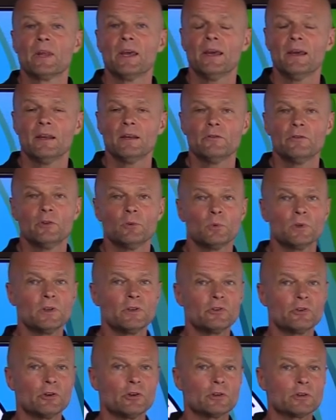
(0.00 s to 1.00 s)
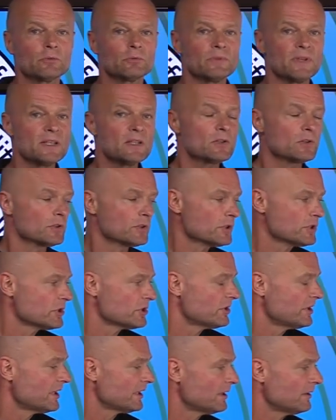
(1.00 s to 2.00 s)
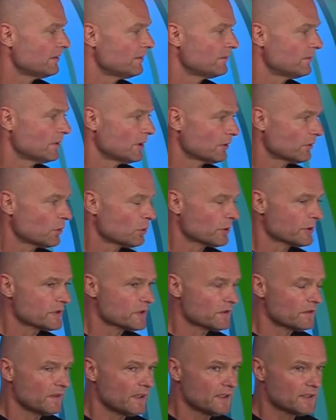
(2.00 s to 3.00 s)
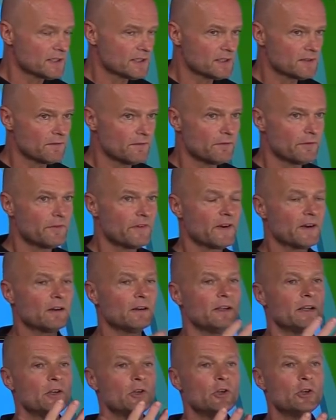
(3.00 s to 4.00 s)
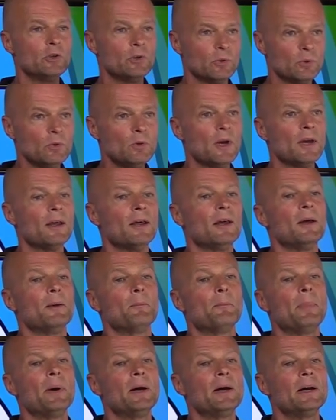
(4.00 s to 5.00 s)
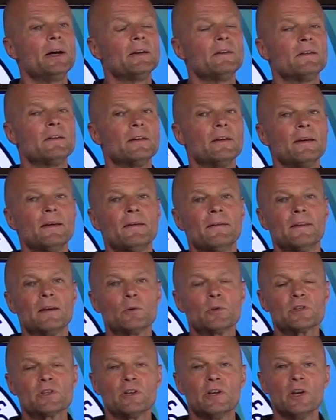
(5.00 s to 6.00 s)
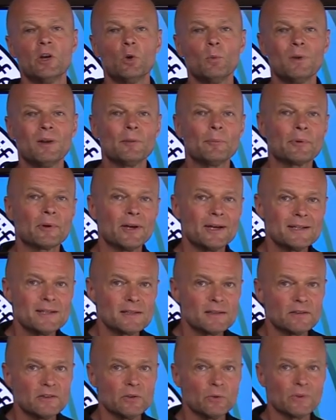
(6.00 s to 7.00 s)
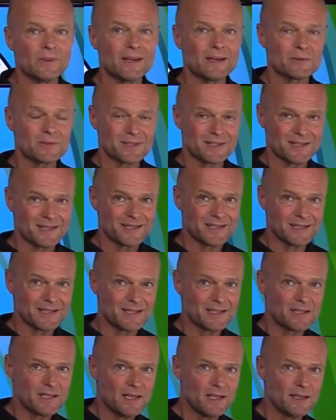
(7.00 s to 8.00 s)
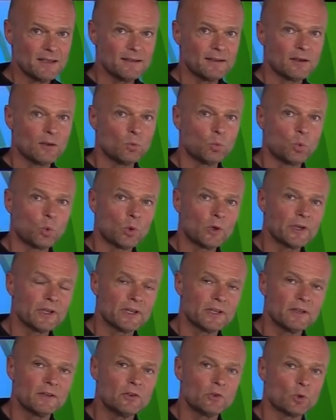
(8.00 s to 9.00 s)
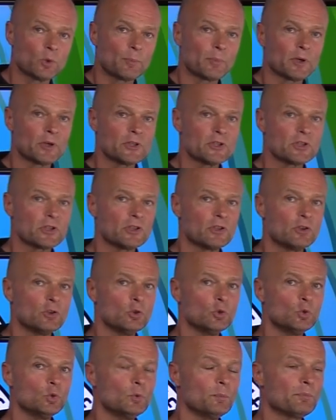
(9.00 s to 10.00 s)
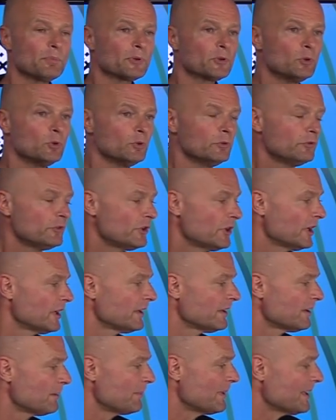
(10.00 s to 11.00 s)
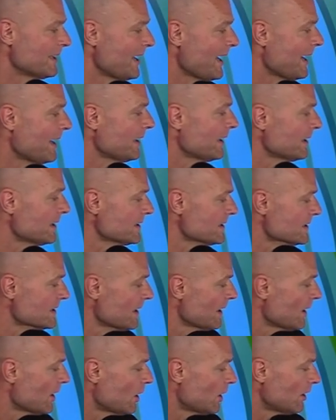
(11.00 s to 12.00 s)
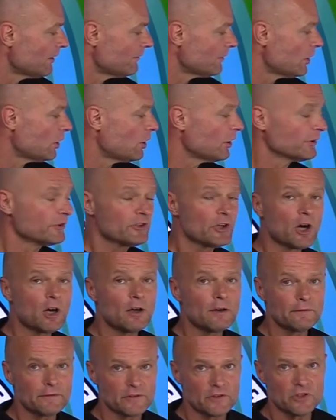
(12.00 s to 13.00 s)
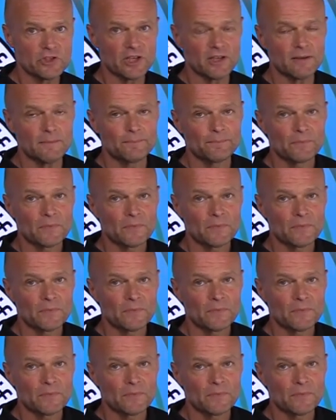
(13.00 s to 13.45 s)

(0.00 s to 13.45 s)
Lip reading: And if you want to talk research, then of course, this is fairly new, but there was a Nobel Prize in 2016 awarded to a person who proved the mechanics of autophagy.